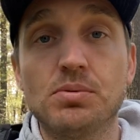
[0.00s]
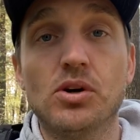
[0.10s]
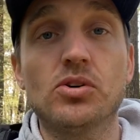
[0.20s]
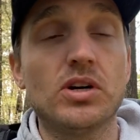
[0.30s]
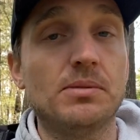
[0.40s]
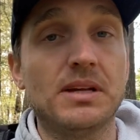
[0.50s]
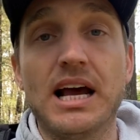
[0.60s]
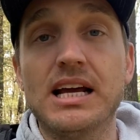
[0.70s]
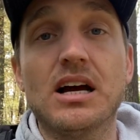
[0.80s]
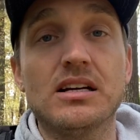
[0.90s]
program that
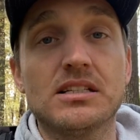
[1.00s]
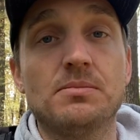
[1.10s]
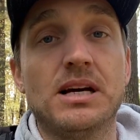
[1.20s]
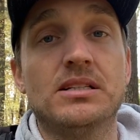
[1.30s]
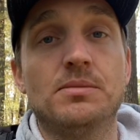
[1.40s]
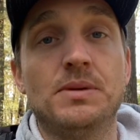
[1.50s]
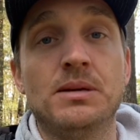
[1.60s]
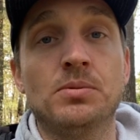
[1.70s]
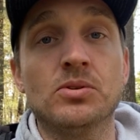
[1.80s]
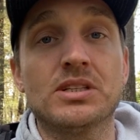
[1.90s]
I customize to
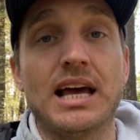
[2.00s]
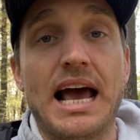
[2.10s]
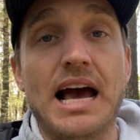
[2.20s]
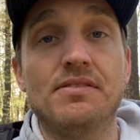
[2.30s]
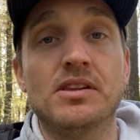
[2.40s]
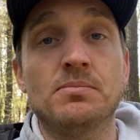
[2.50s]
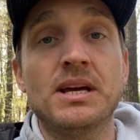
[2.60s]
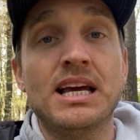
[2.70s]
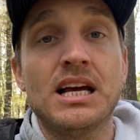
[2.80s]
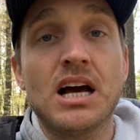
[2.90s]
people to have them
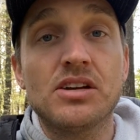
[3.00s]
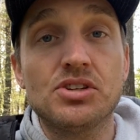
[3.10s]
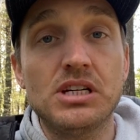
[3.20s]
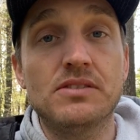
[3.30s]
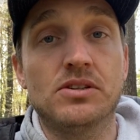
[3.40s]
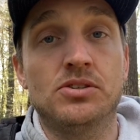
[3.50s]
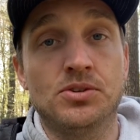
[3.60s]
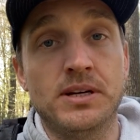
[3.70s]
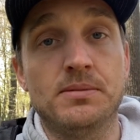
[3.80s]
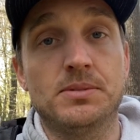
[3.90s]
achieve their
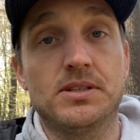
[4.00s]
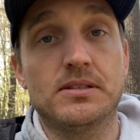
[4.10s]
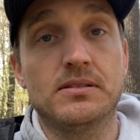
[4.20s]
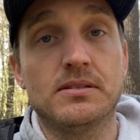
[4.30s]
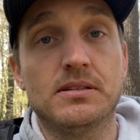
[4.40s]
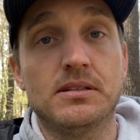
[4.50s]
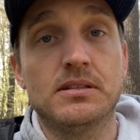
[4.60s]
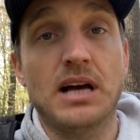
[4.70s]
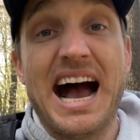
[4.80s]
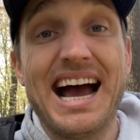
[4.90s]
dreams.
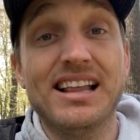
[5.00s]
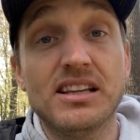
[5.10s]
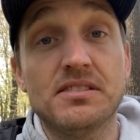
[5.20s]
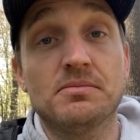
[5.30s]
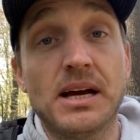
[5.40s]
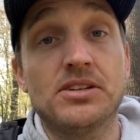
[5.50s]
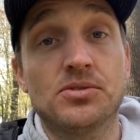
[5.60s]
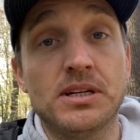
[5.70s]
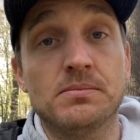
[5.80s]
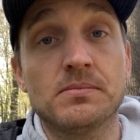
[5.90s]
I live my
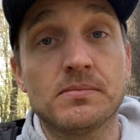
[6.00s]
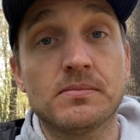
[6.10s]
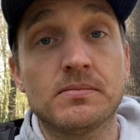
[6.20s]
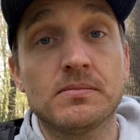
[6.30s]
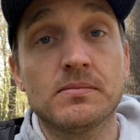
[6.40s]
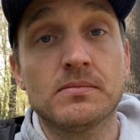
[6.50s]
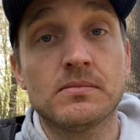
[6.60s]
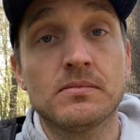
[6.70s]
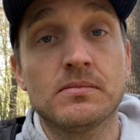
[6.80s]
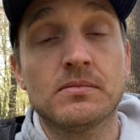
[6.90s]
dream.
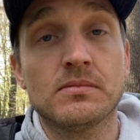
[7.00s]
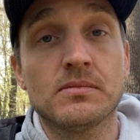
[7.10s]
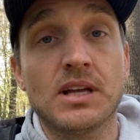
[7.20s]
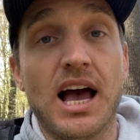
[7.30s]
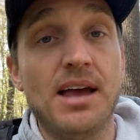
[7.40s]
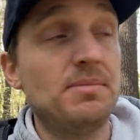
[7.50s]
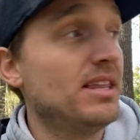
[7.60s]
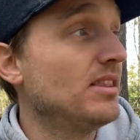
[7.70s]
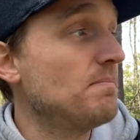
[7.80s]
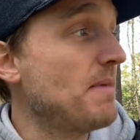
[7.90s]
I'm
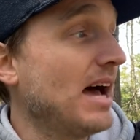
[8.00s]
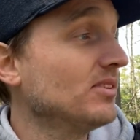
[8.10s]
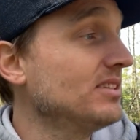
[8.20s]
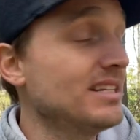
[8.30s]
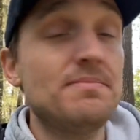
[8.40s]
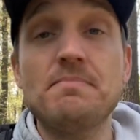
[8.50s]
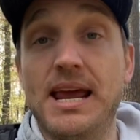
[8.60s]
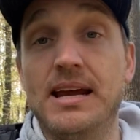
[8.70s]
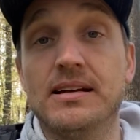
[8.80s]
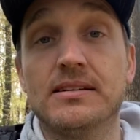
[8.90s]
in the mountains in
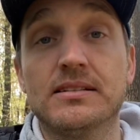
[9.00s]
Maine